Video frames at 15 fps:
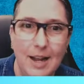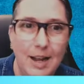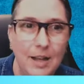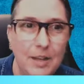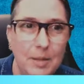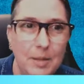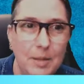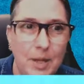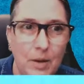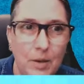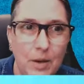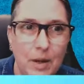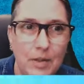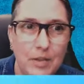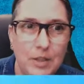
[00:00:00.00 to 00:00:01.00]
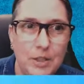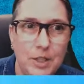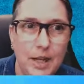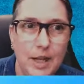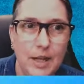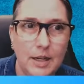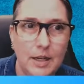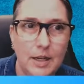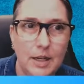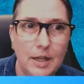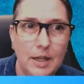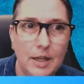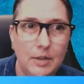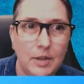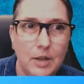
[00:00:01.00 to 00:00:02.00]
Let me know in the chat,
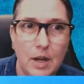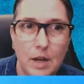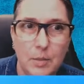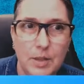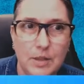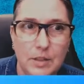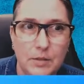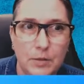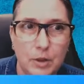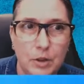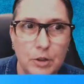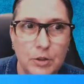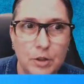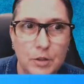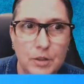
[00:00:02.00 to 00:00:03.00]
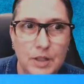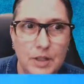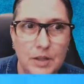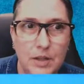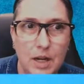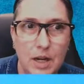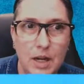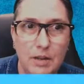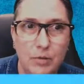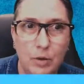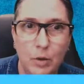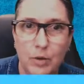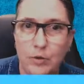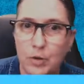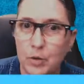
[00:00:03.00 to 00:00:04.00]
in the comments, if you're tuning in live
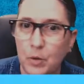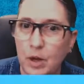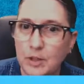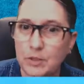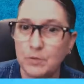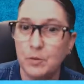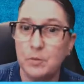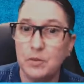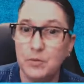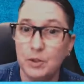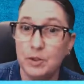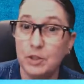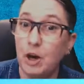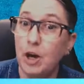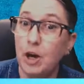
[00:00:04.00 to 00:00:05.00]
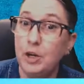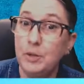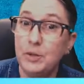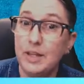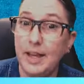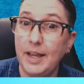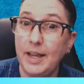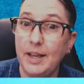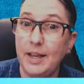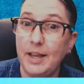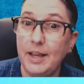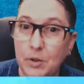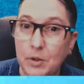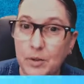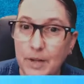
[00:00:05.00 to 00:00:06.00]
or if you're watching from the future. Are you a Canvas
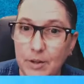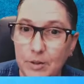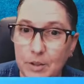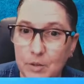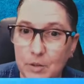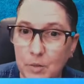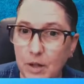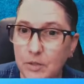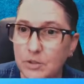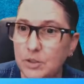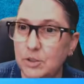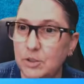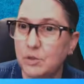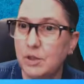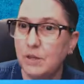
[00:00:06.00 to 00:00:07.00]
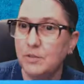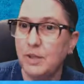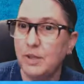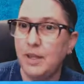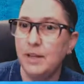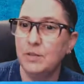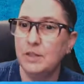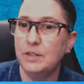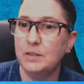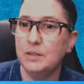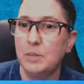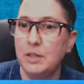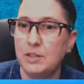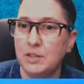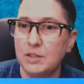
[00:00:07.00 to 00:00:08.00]
creator as well? Do you love Canva as
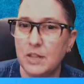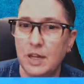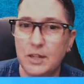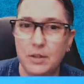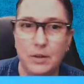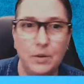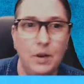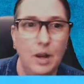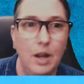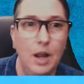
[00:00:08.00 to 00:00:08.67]
much as I do?